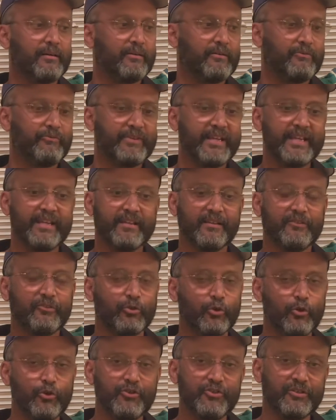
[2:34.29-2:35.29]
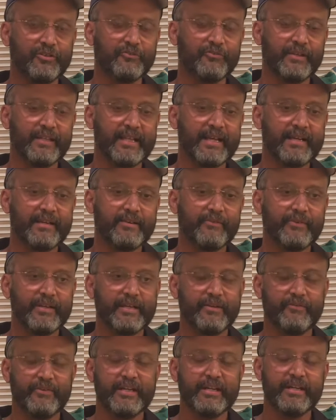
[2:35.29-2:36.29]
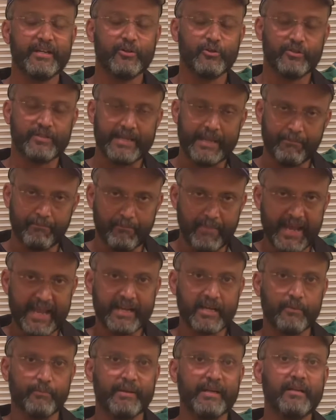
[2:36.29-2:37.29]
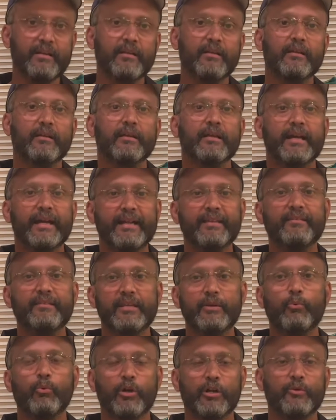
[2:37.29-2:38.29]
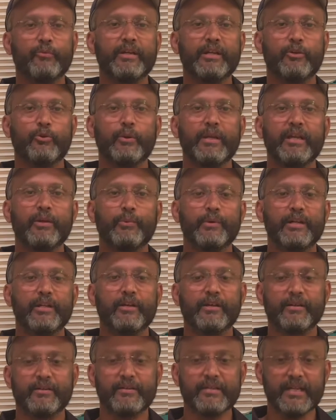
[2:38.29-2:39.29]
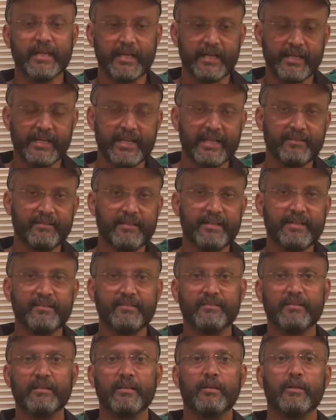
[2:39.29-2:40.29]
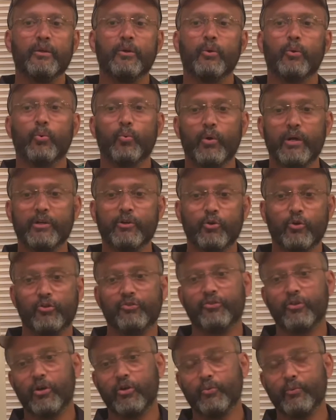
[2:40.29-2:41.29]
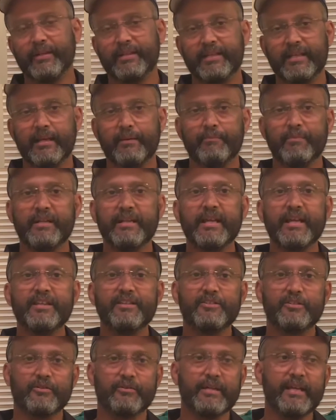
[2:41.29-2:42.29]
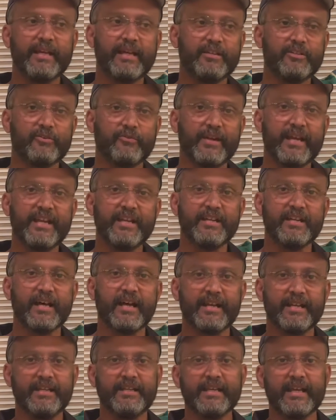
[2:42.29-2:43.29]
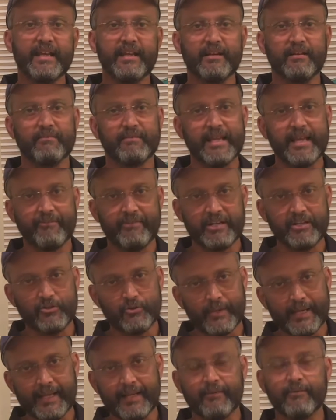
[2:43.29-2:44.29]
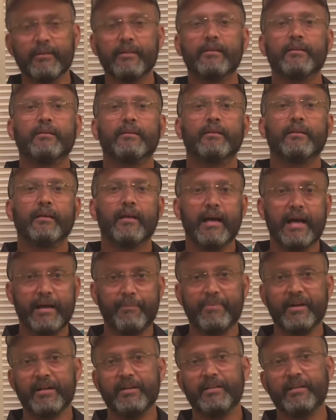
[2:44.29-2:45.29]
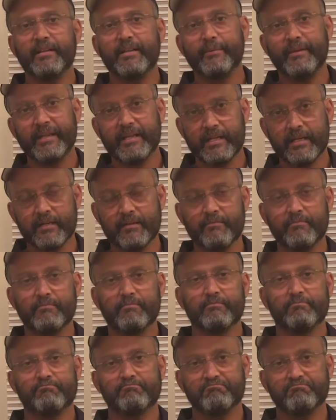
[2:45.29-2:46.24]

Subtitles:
various solutions for that, we need to step back a bit and see what are we doing with our younger athletes, what goes on with them in the age of 8, 9, 10, 11, 12, up until they become